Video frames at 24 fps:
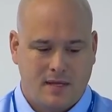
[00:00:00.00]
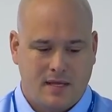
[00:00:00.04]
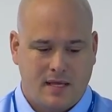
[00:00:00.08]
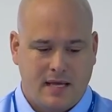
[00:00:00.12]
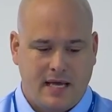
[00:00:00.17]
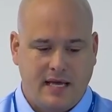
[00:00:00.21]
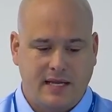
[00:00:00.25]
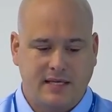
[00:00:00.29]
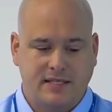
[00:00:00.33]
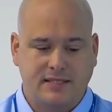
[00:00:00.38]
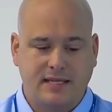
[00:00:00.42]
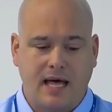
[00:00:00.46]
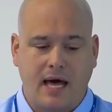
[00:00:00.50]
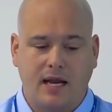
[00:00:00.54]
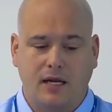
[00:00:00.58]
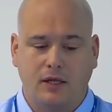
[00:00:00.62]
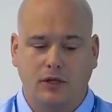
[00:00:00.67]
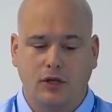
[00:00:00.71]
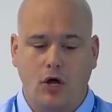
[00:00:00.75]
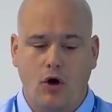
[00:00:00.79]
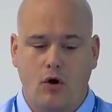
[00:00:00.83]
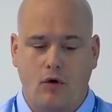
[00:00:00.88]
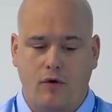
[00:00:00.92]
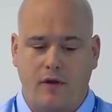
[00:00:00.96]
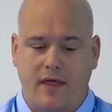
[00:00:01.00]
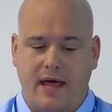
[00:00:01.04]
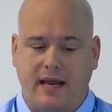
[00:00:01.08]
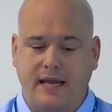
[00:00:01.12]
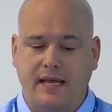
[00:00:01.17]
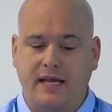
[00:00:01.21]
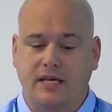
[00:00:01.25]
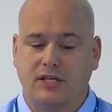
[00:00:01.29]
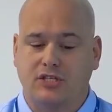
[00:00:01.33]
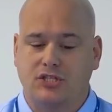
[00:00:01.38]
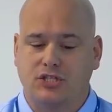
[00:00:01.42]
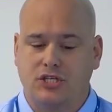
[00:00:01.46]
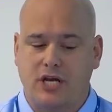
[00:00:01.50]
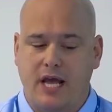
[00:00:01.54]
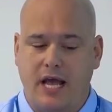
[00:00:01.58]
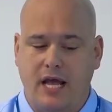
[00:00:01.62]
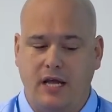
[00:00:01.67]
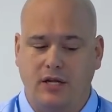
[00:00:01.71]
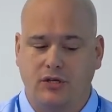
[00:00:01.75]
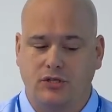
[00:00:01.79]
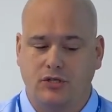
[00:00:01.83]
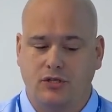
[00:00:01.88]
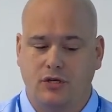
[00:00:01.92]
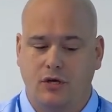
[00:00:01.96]
It is not alone that he has
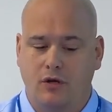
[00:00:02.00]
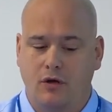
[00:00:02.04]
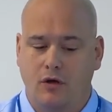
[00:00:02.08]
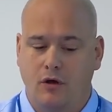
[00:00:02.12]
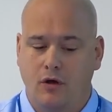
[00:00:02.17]
changed.